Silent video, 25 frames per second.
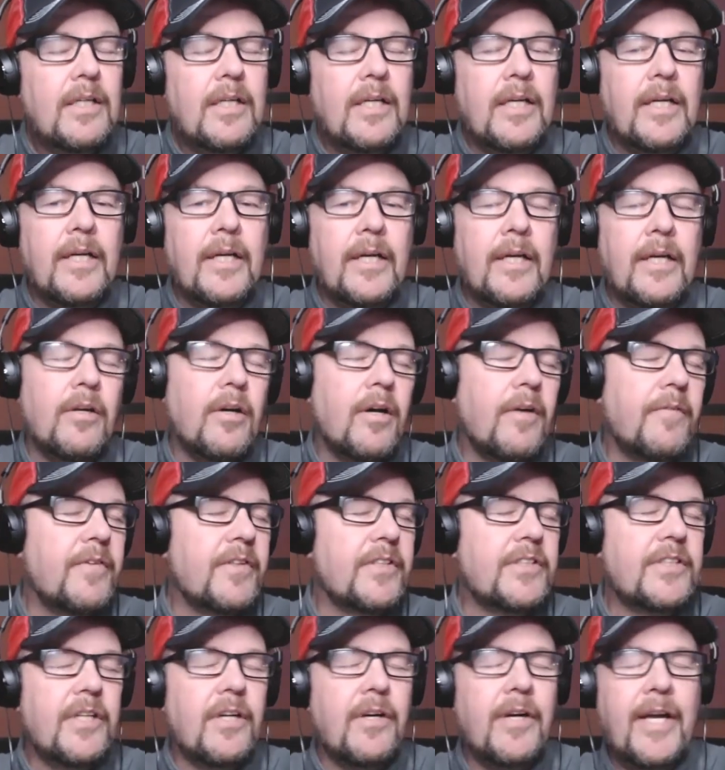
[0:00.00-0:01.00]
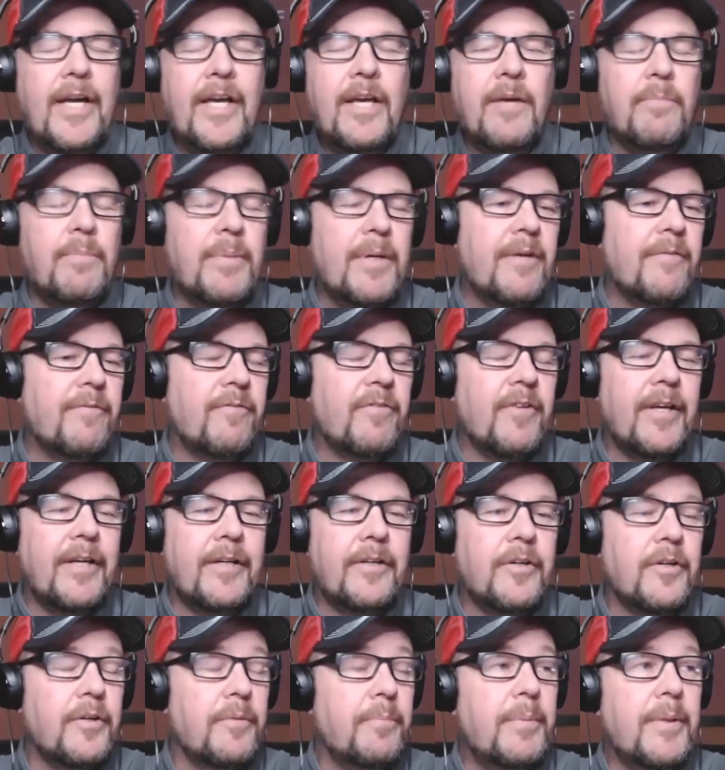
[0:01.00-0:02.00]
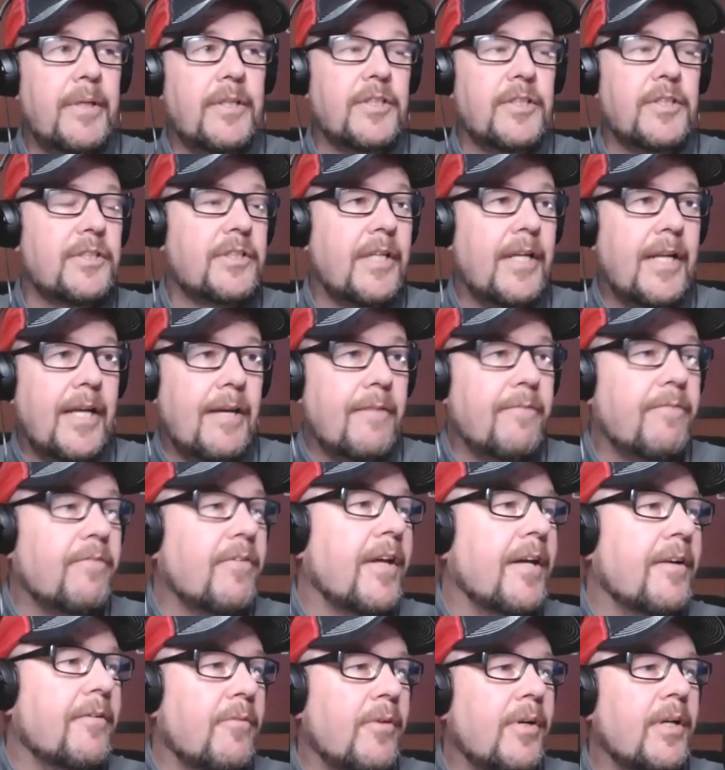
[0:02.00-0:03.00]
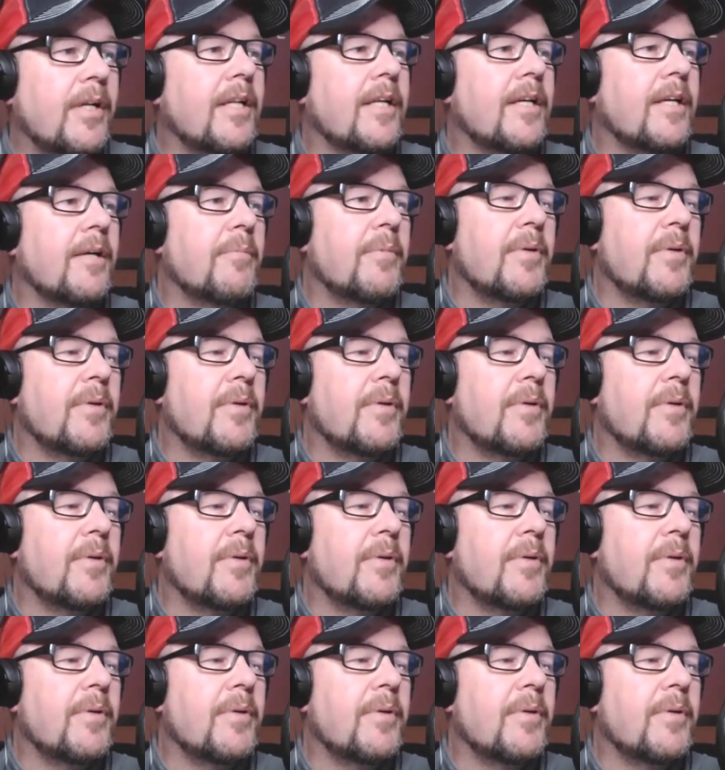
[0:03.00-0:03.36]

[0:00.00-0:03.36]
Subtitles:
And obviously, our A and B flight could be just an A flight, really.